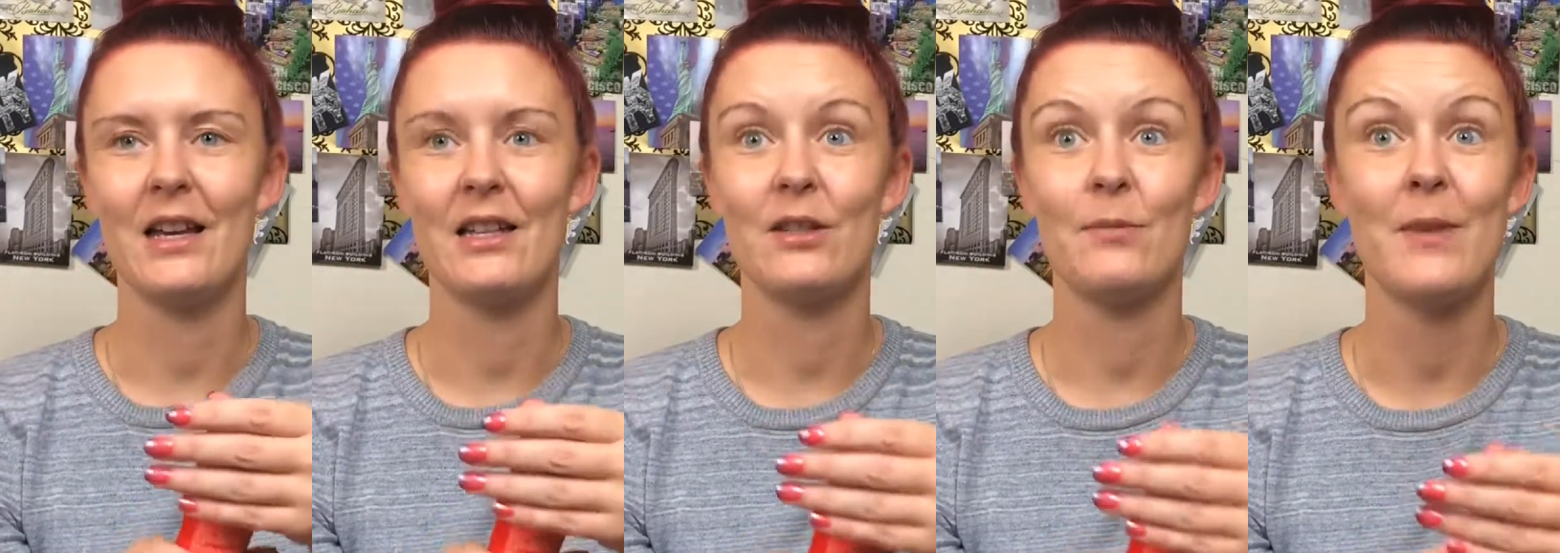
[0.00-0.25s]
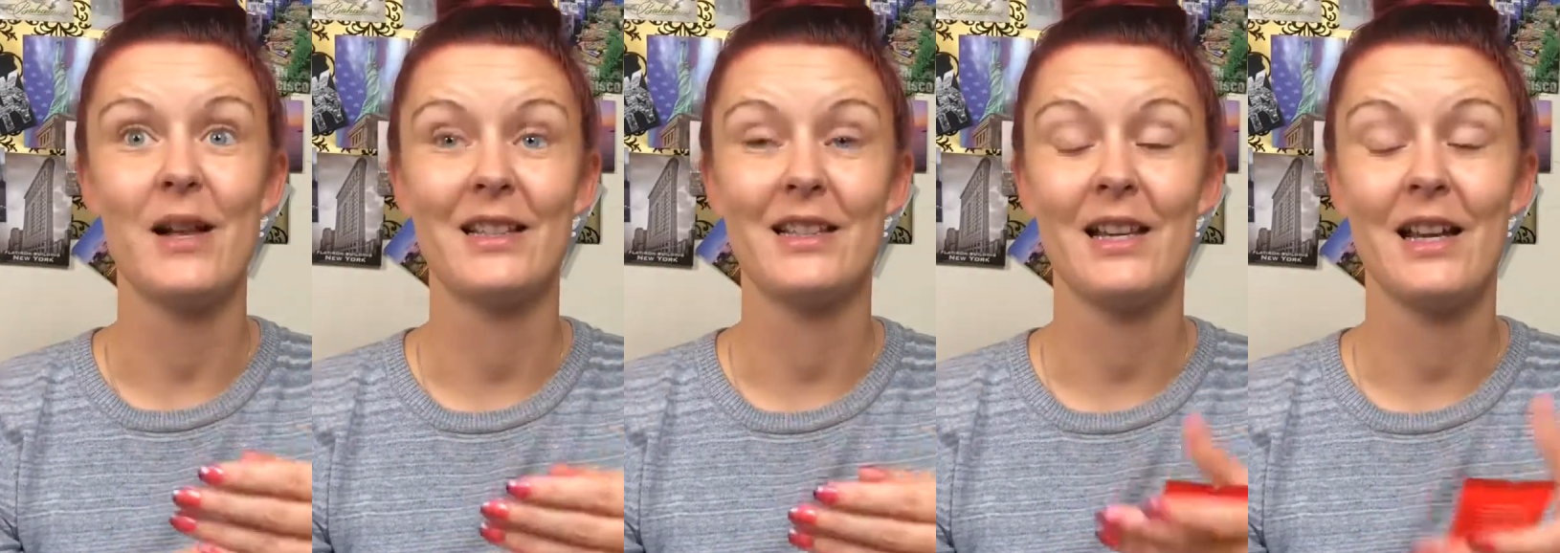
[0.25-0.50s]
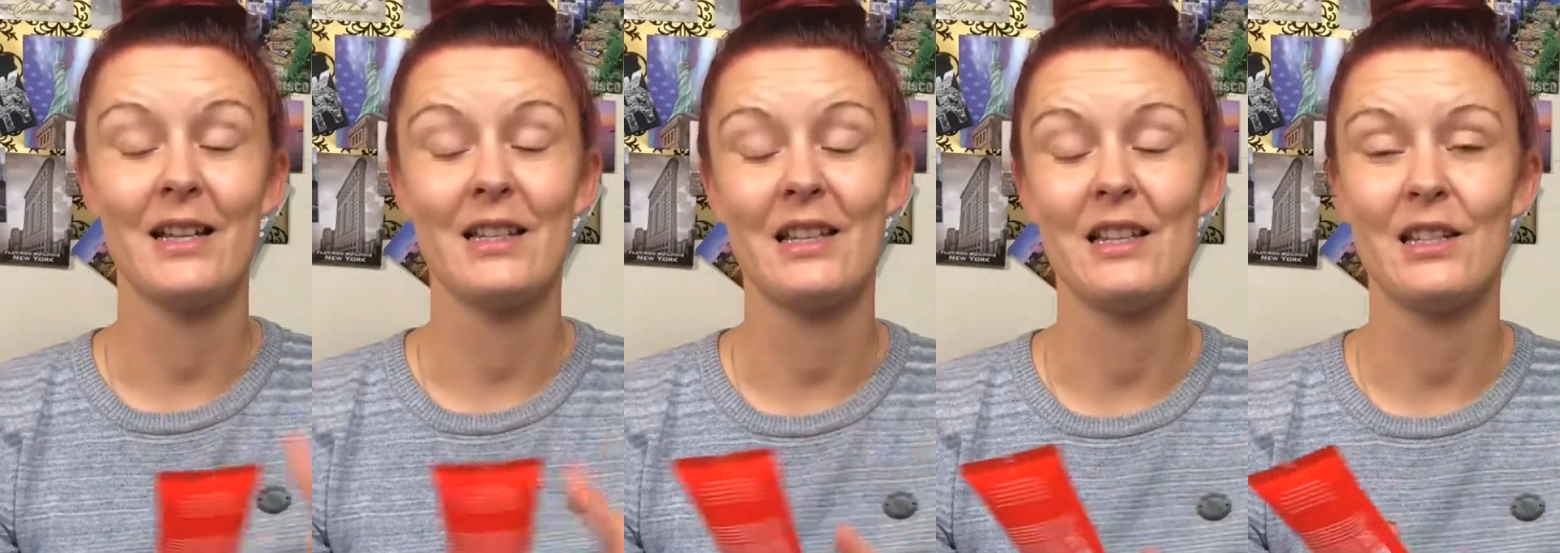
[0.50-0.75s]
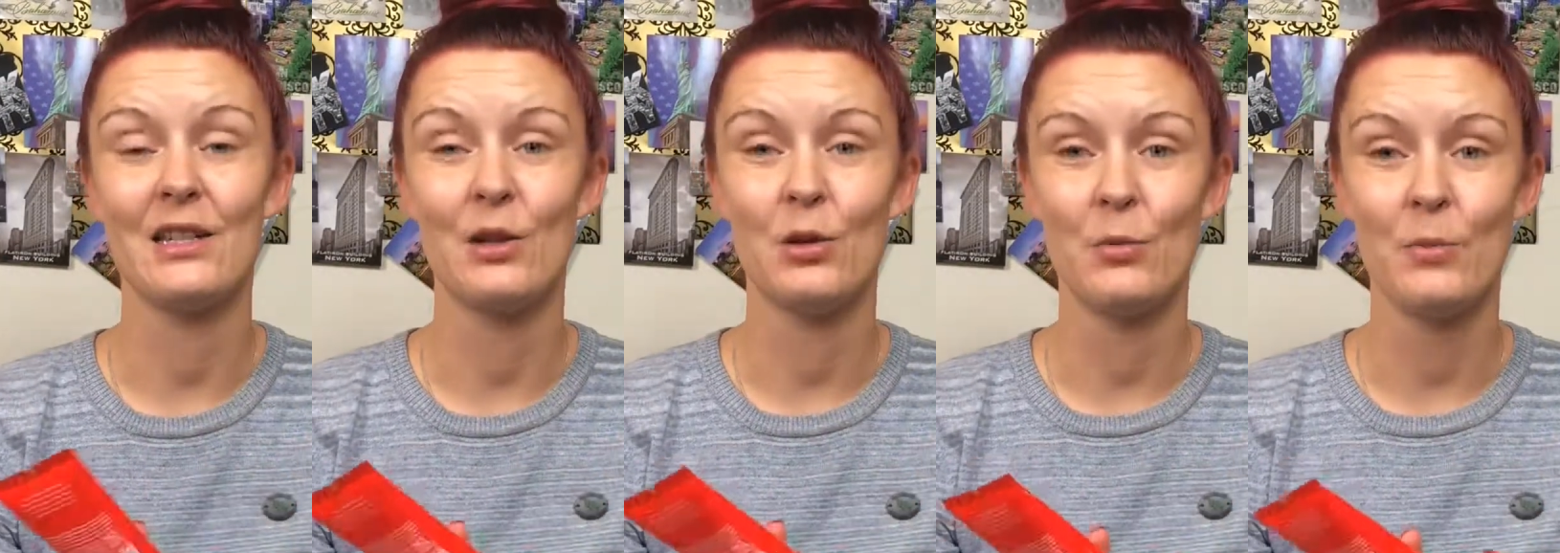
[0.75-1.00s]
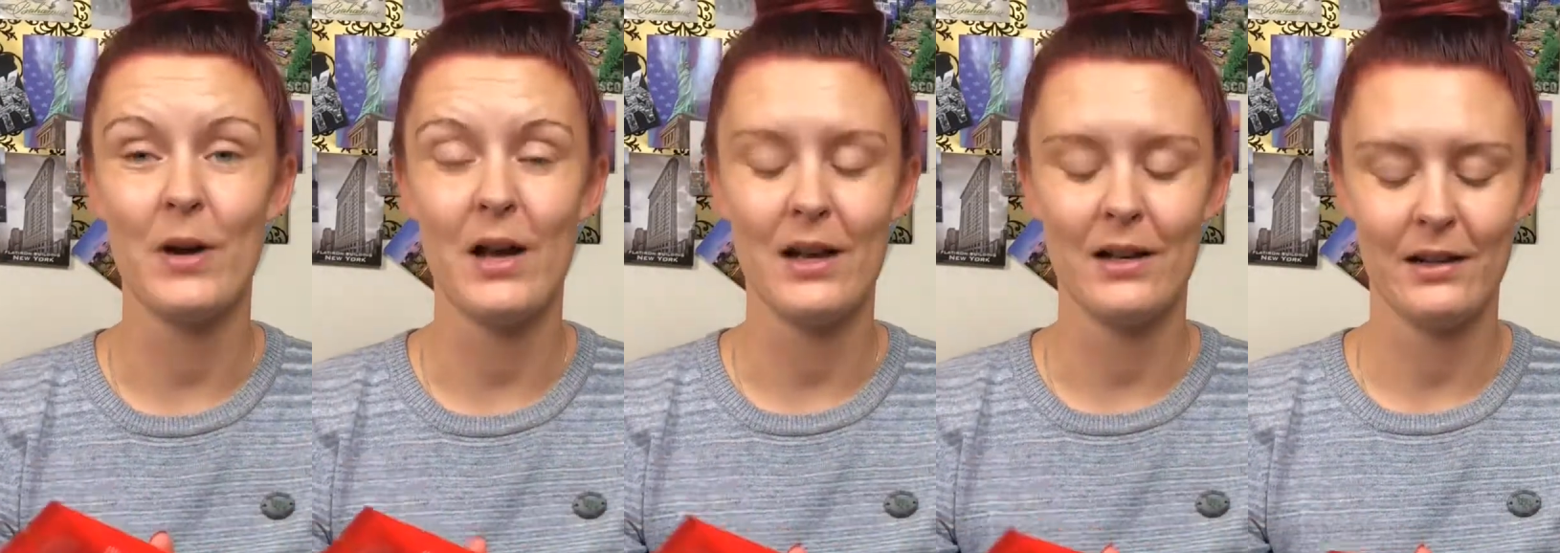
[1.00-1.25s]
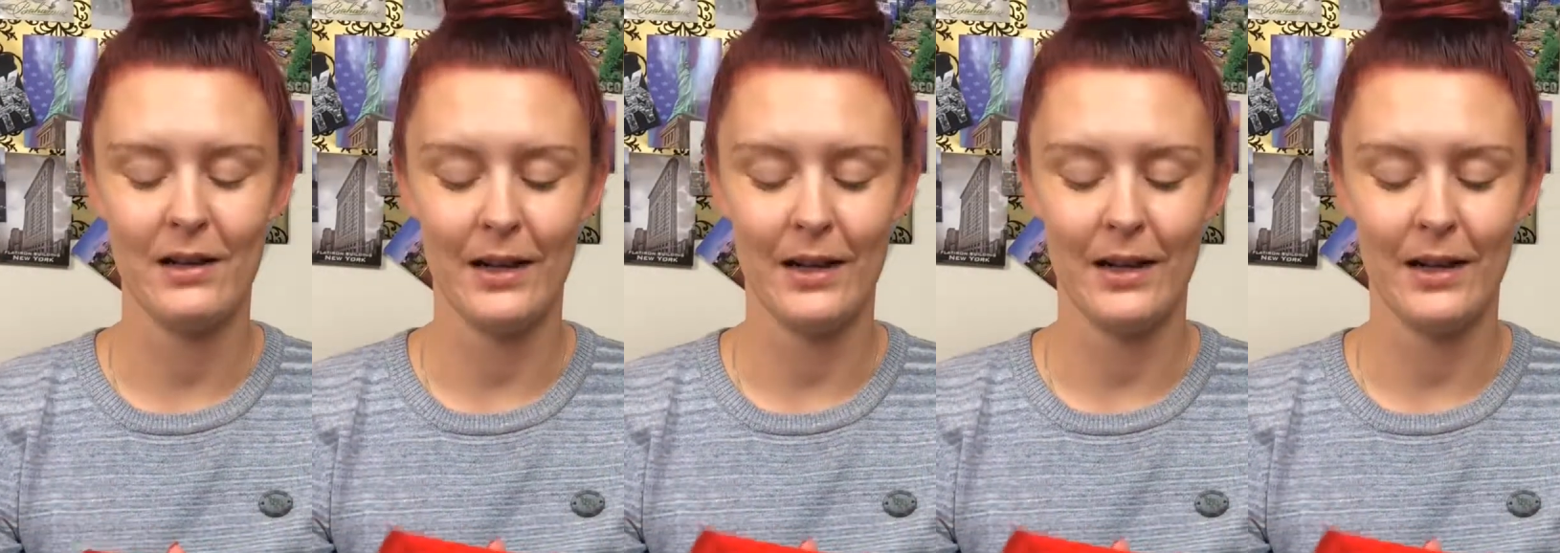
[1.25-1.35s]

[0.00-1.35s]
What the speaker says: smells like Satsuma,